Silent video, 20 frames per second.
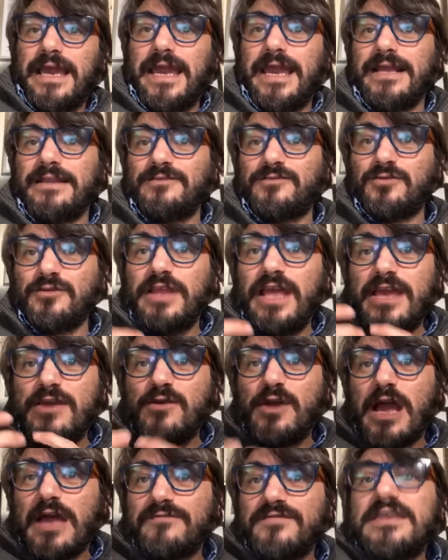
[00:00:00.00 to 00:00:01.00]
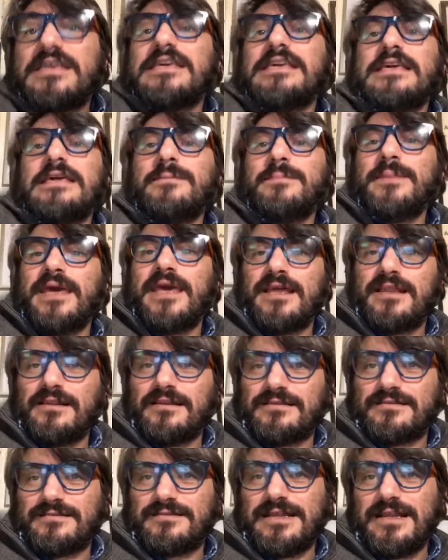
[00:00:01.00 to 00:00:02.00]
And today you have
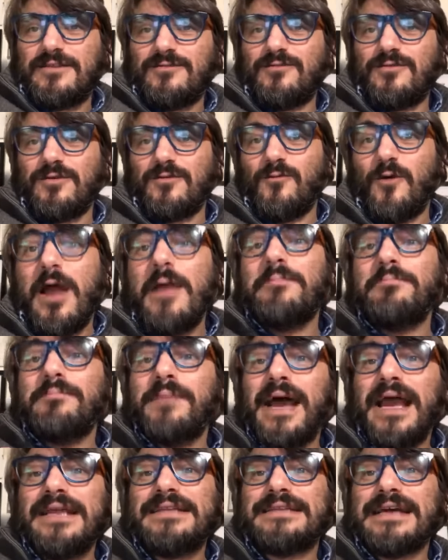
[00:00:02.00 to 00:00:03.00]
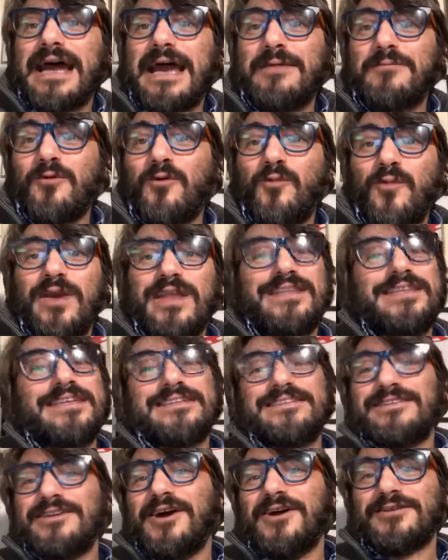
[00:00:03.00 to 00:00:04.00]
emails that, in my time, we
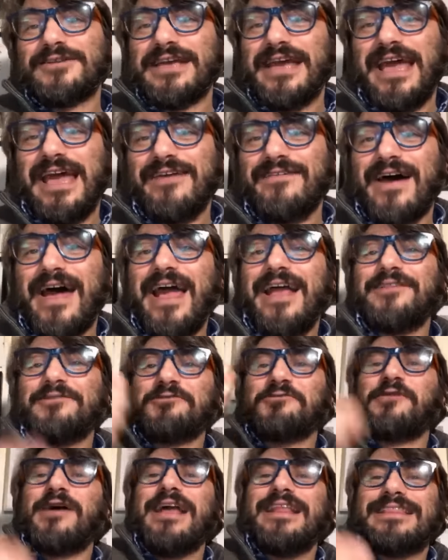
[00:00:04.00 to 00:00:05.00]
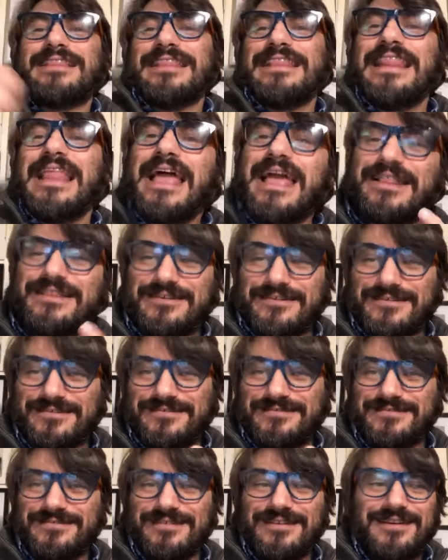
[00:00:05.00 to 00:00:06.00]
did not have. I had to write
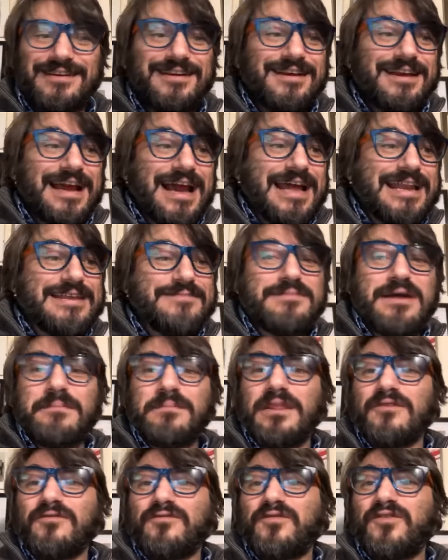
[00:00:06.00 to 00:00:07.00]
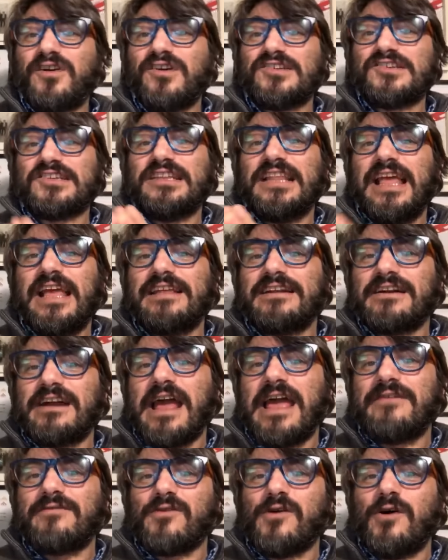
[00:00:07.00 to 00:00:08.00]
letters. I remember the first letter
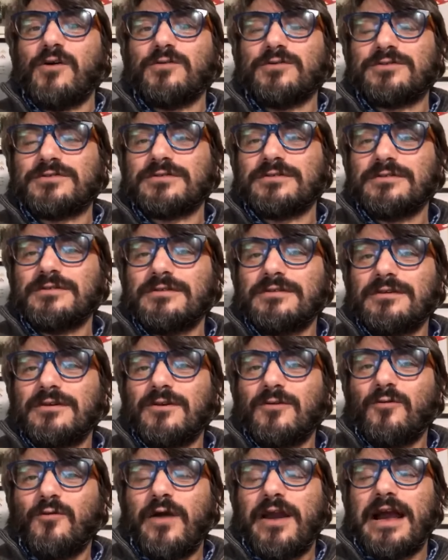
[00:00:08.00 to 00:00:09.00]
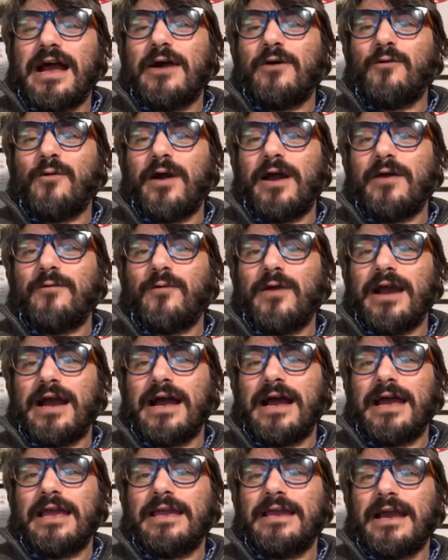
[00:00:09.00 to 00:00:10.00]
I wrote when
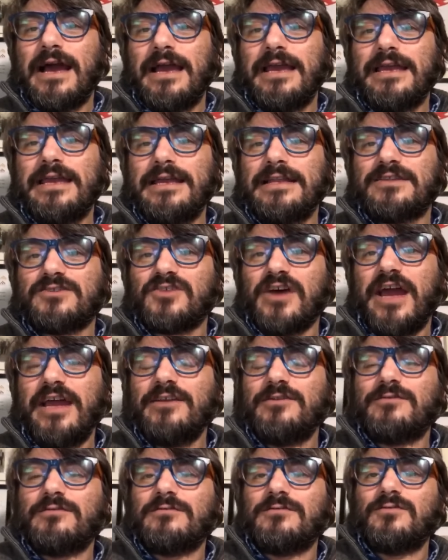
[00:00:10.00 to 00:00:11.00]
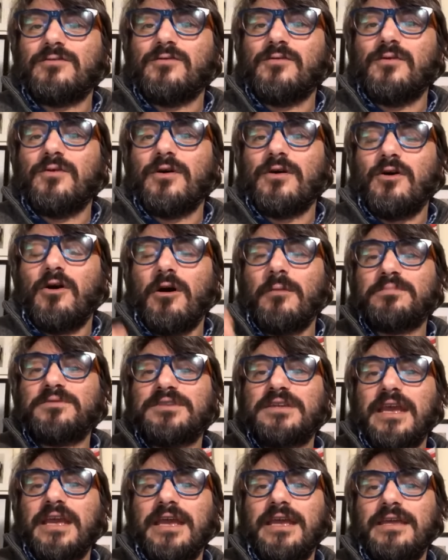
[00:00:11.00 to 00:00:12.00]
I tried to
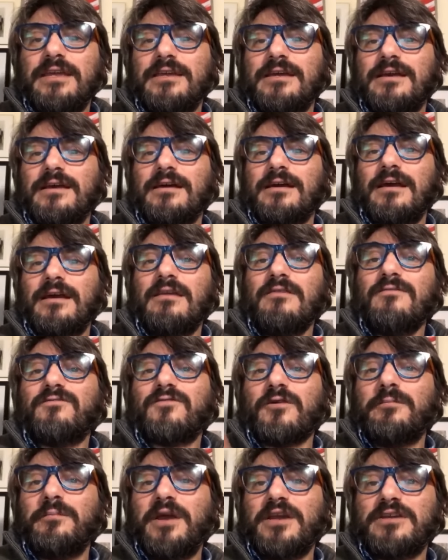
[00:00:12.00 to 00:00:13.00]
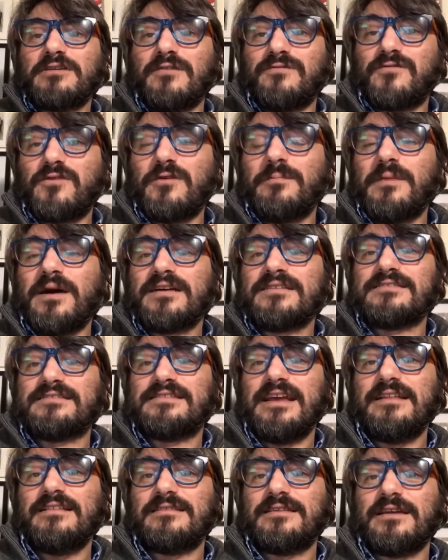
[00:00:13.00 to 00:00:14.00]
obtain information from Art
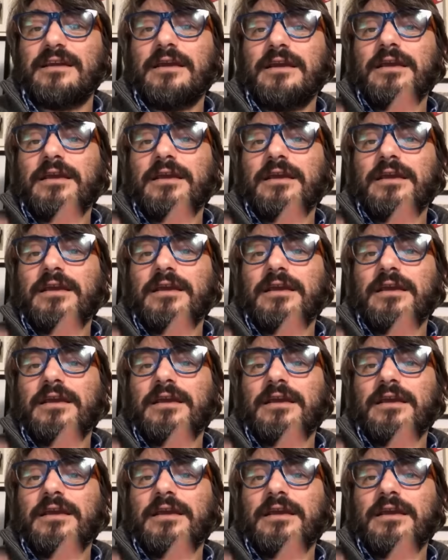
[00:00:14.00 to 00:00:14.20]
Center,